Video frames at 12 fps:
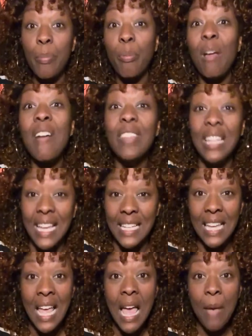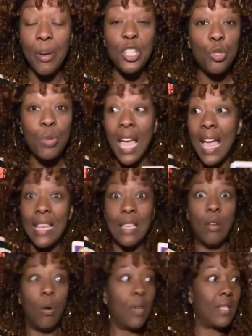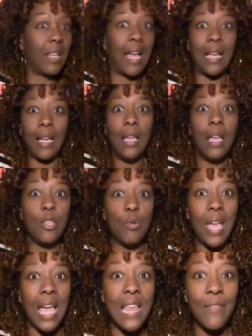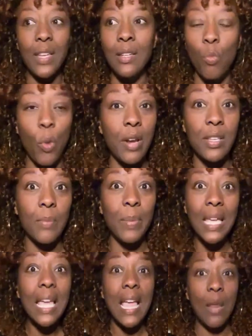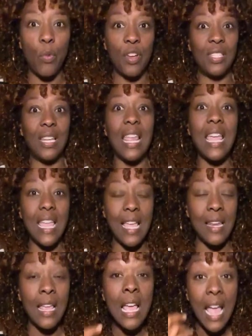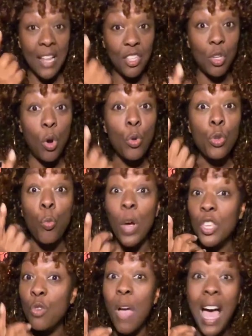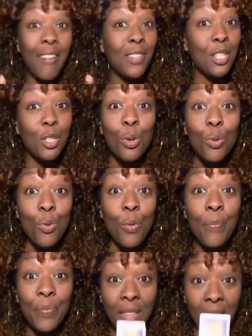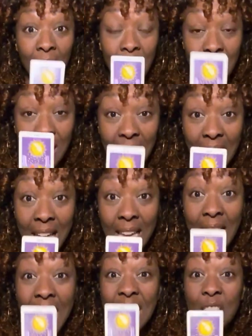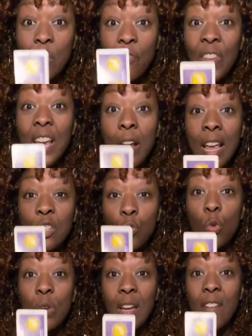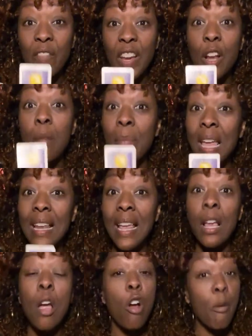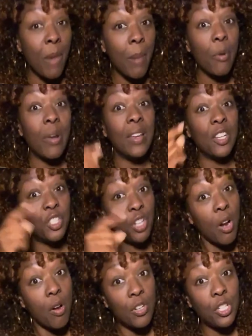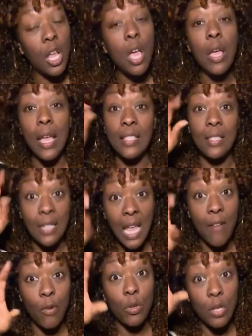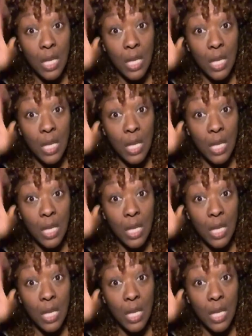prevalent, but you can't, it's like you can't even, where does it begin? Where does it end? And so what you have to do, because again, it's fear, it's rooted in fear, meaning, remember, in the church, it's the devil,